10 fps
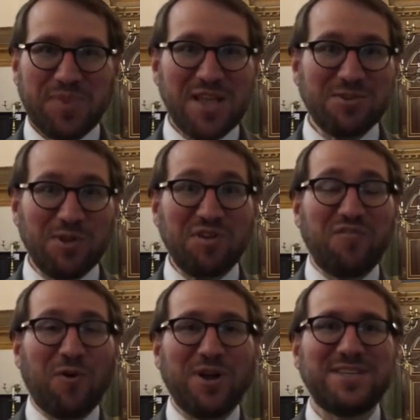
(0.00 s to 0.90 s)
So I look
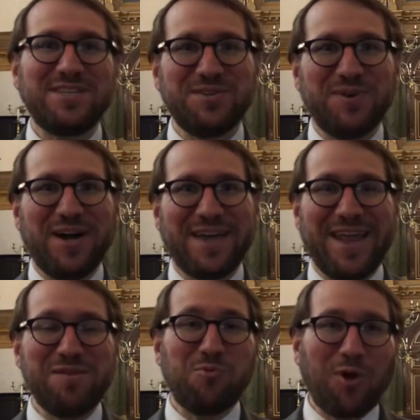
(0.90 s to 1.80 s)
forward to
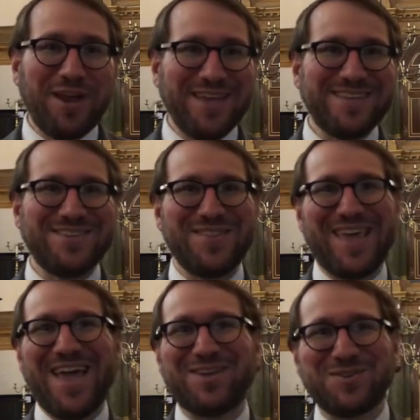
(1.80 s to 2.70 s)
getting more into the
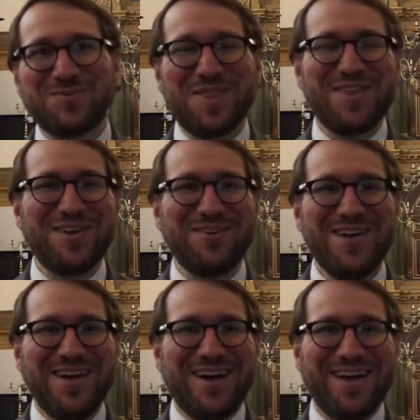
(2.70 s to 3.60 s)
candles with you
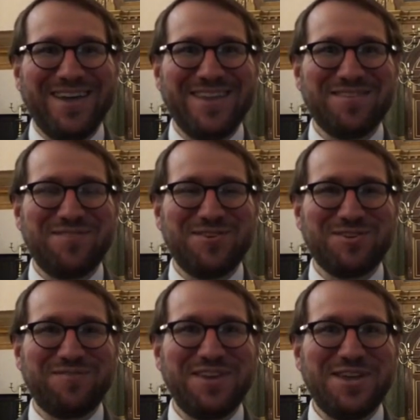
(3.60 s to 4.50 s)
in the future
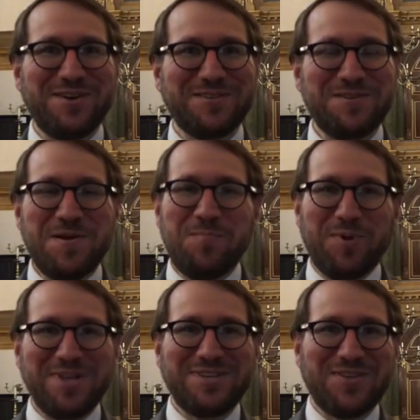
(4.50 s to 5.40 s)
videos,
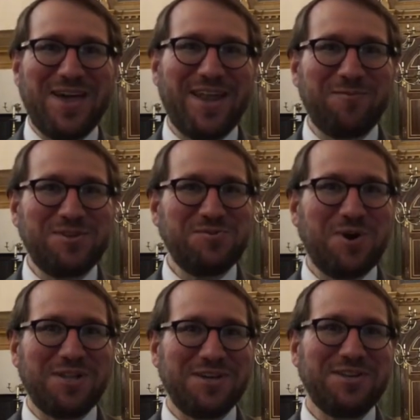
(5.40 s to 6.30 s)
but until then, I wish you
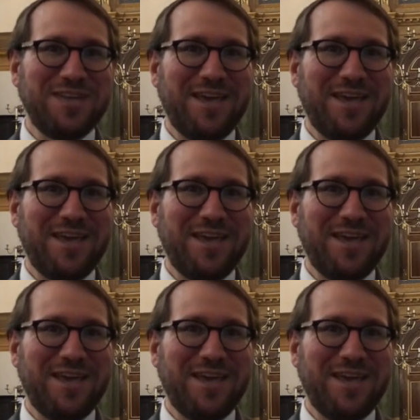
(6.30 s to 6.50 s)
all a good day.